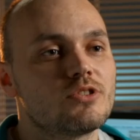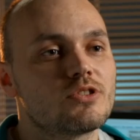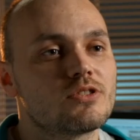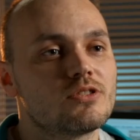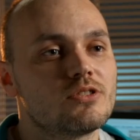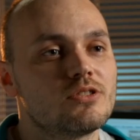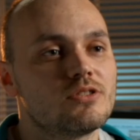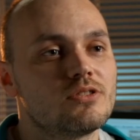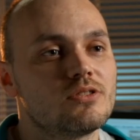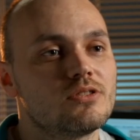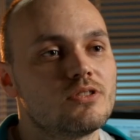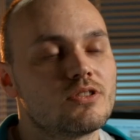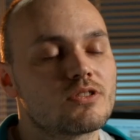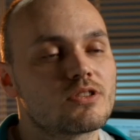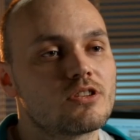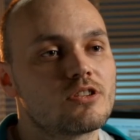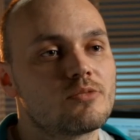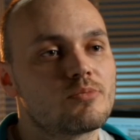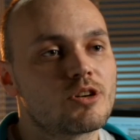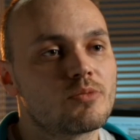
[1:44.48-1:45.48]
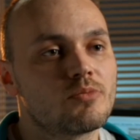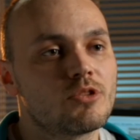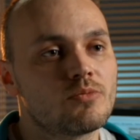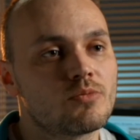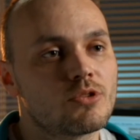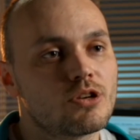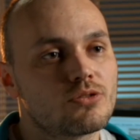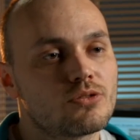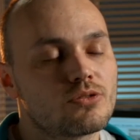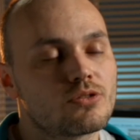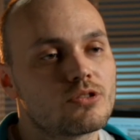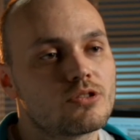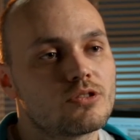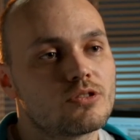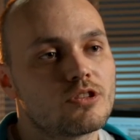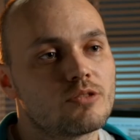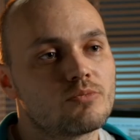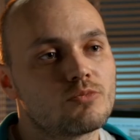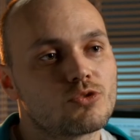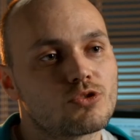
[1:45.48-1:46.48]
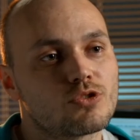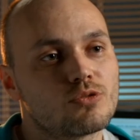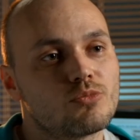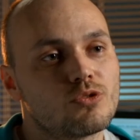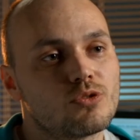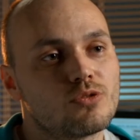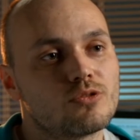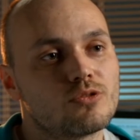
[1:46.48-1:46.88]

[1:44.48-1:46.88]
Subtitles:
We defined several issues we needed to